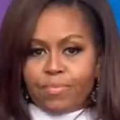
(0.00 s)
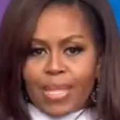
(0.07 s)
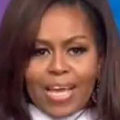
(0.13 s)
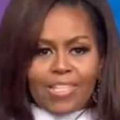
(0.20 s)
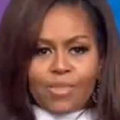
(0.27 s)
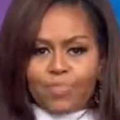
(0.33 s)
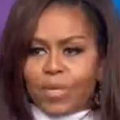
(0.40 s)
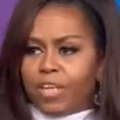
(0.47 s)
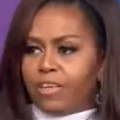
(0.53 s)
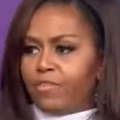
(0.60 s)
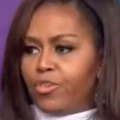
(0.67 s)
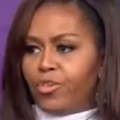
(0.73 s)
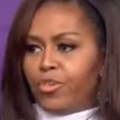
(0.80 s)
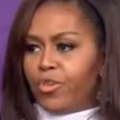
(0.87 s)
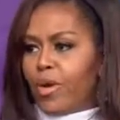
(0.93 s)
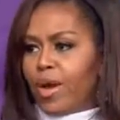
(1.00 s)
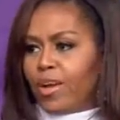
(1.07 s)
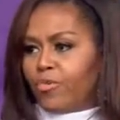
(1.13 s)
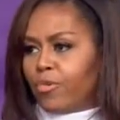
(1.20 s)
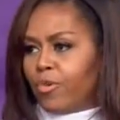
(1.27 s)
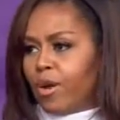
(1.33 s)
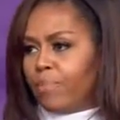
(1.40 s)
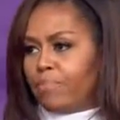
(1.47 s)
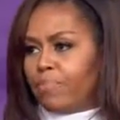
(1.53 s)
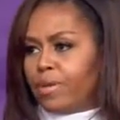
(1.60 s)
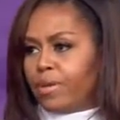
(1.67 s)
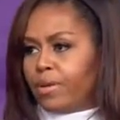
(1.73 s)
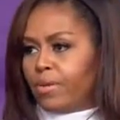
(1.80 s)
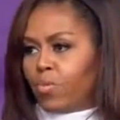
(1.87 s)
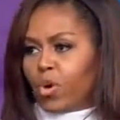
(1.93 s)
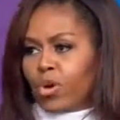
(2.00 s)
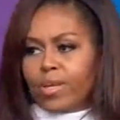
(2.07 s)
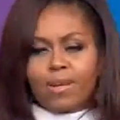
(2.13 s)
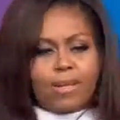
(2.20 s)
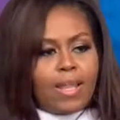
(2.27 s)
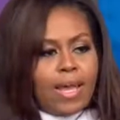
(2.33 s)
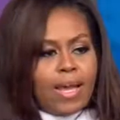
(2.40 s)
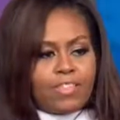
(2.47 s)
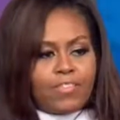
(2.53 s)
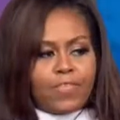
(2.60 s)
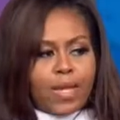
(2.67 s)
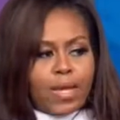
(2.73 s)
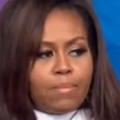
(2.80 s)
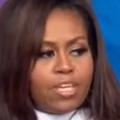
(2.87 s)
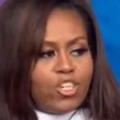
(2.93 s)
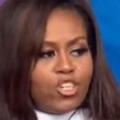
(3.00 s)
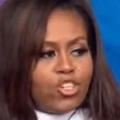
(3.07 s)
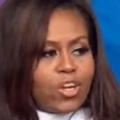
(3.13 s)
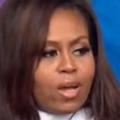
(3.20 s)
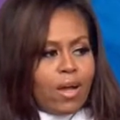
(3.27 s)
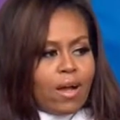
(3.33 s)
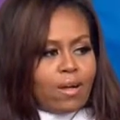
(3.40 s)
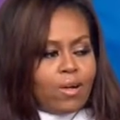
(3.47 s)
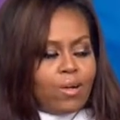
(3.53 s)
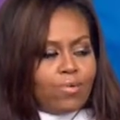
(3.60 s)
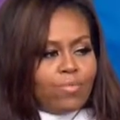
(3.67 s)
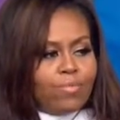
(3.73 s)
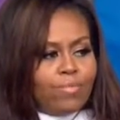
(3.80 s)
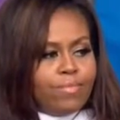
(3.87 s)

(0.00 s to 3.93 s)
As many of you knew, I grew up in a working class family in Chicago.